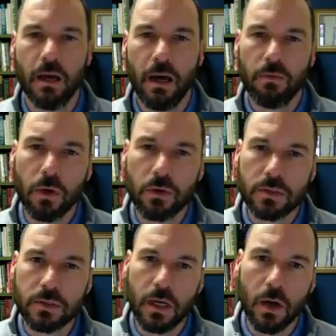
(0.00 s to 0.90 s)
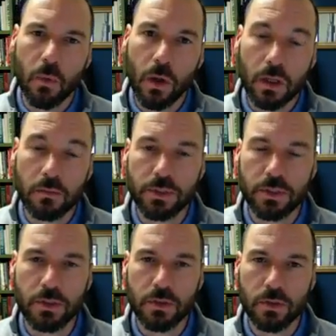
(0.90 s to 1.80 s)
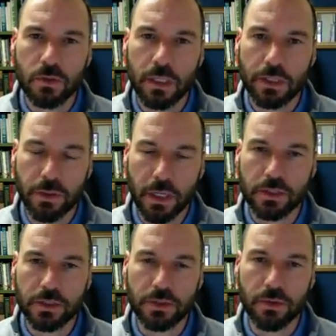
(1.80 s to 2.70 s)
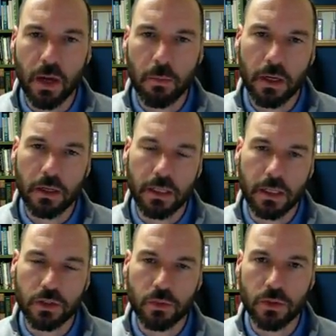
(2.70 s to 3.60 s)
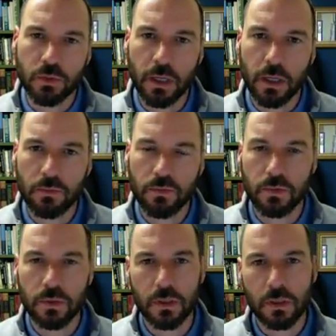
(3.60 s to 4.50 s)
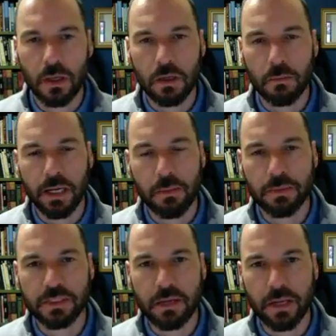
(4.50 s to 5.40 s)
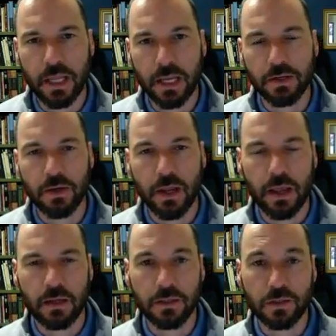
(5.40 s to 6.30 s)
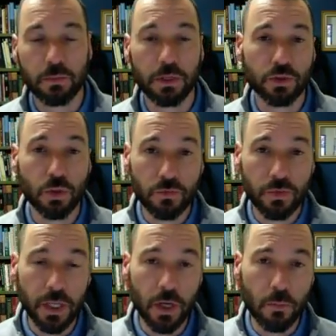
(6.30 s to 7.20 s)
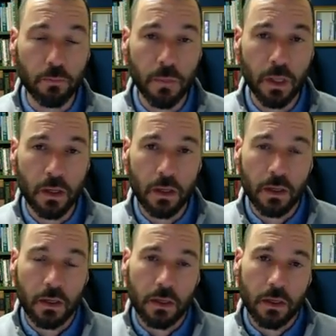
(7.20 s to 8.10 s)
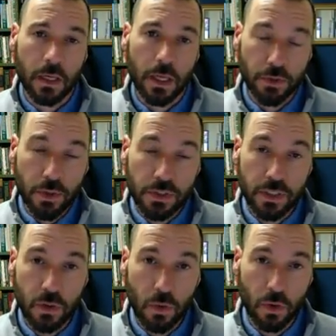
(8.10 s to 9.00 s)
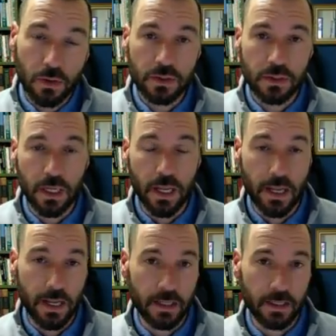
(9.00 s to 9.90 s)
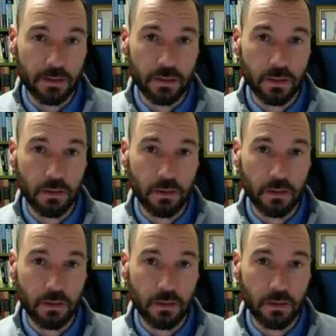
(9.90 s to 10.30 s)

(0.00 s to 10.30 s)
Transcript: Hi folks, welcome to Introduction to Drama, English 112. My name is David Leitner and this will be a short video introducing the course and